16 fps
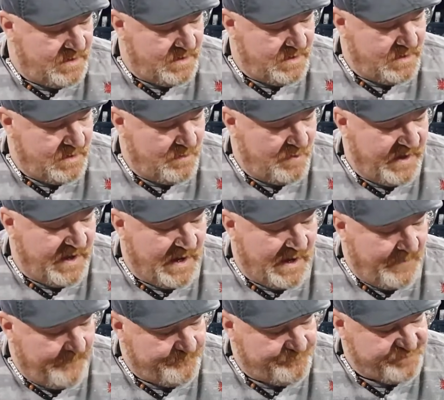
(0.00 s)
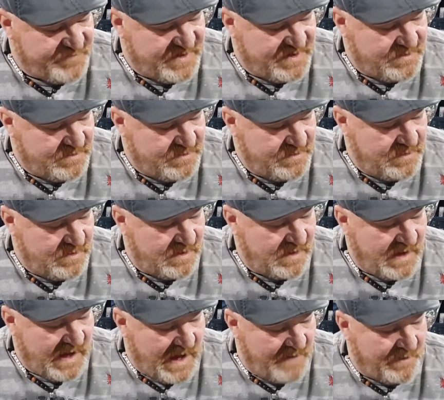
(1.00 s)
we have
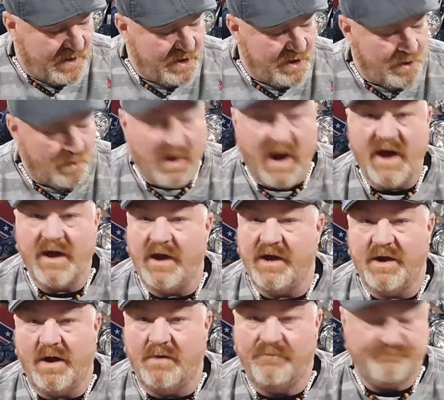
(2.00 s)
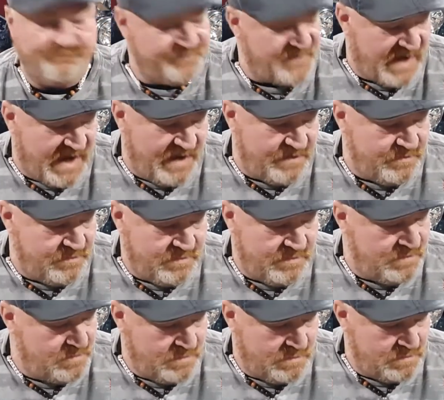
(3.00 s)
our little ride, and
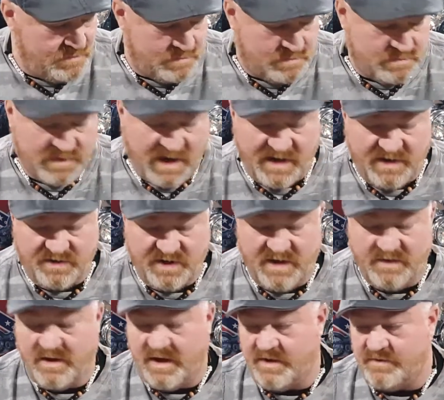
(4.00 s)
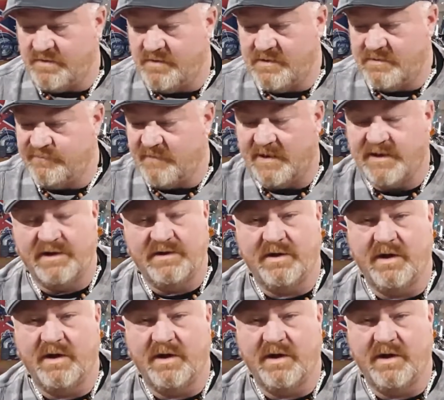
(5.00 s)
like I said, fucking